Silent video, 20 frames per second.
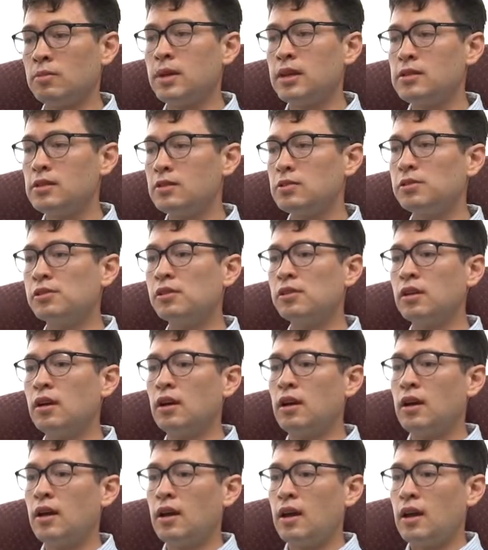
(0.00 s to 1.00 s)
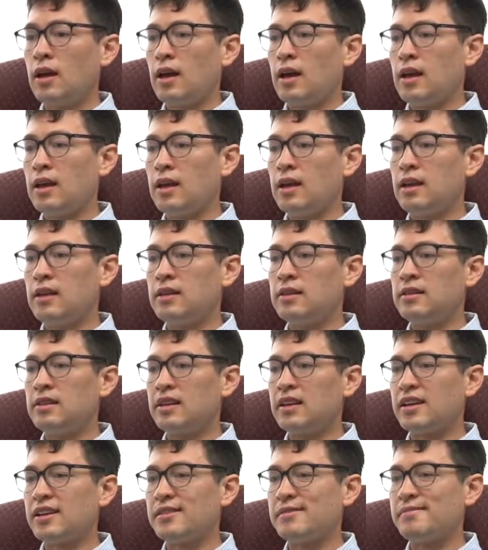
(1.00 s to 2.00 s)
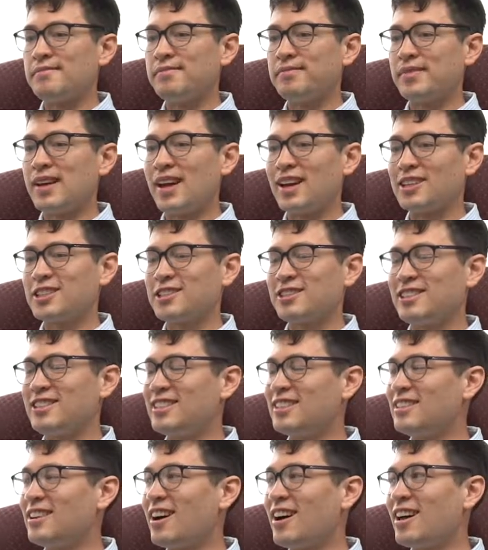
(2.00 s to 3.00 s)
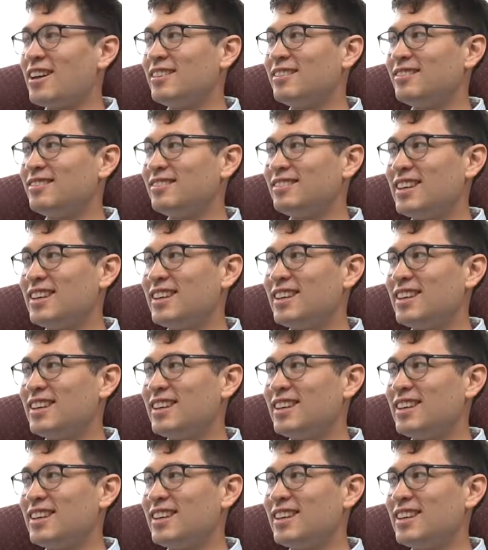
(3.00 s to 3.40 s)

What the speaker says: med school, and actually did not.